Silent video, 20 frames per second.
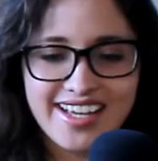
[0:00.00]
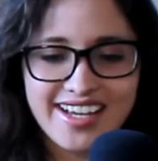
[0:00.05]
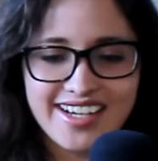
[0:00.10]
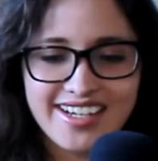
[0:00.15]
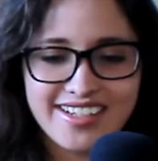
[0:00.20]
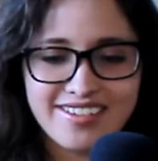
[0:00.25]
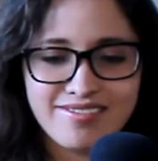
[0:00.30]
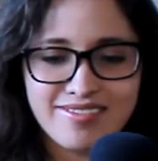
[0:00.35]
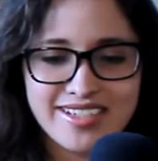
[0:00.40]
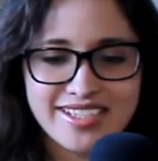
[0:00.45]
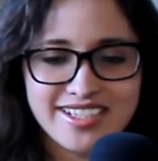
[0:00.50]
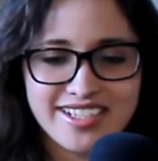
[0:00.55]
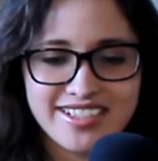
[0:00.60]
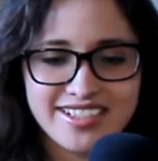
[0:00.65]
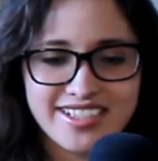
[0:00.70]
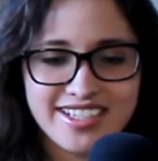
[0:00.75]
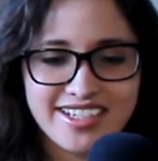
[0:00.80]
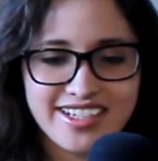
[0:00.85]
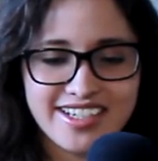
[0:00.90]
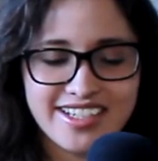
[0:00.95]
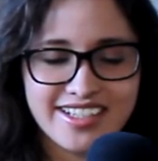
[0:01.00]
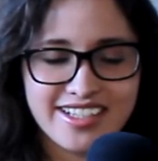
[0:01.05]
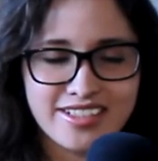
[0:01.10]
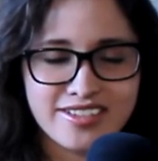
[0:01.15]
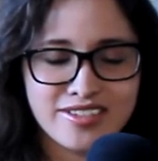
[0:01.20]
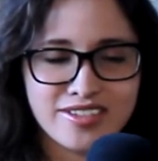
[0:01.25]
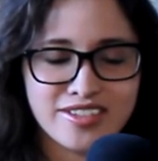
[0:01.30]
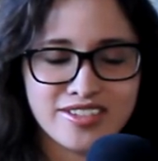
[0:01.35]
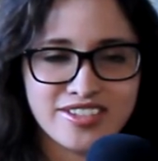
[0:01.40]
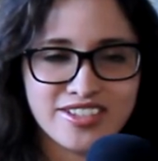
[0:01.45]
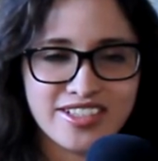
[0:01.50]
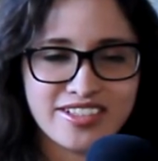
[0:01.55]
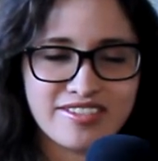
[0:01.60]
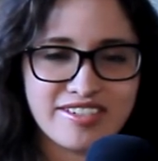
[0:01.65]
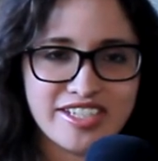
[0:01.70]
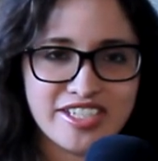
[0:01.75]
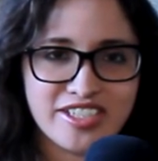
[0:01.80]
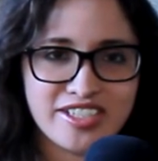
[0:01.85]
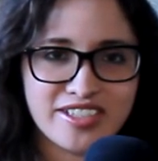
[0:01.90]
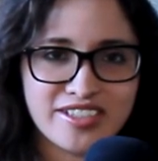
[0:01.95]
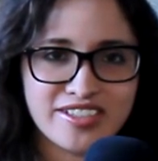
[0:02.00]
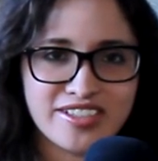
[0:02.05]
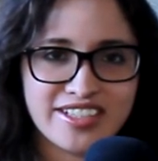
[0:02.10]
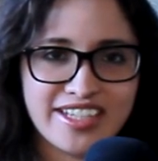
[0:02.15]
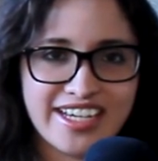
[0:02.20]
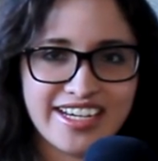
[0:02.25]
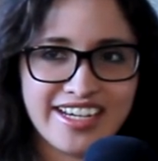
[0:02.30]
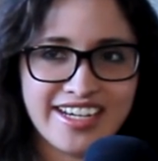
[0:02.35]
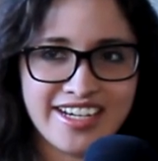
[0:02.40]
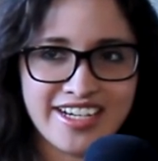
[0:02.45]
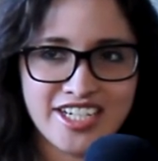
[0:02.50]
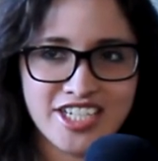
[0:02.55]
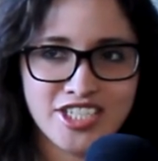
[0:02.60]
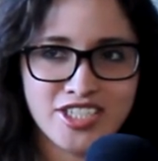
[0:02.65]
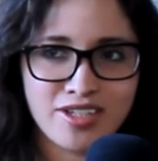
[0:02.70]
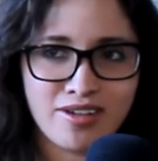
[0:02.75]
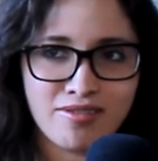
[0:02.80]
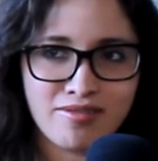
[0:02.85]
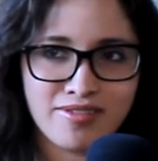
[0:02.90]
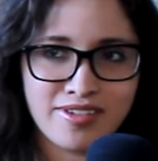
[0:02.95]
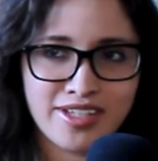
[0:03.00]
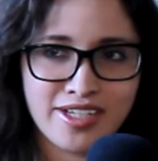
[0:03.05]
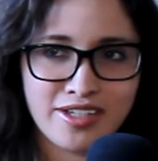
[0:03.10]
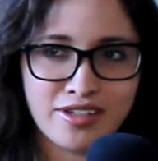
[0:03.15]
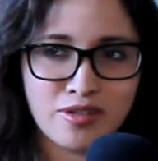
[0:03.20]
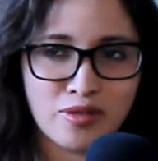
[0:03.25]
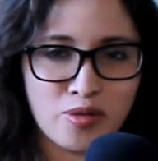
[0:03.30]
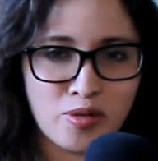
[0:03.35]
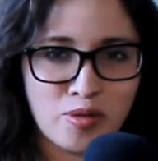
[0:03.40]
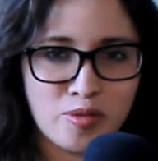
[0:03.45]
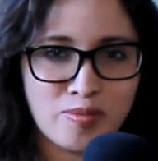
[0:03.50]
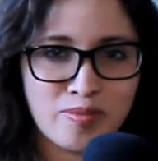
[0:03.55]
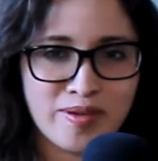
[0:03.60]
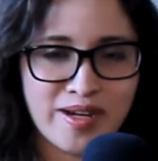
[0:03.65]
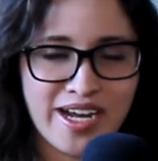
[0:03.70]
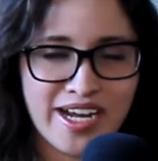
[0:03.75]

I wasn't taking into consideration the age of the group.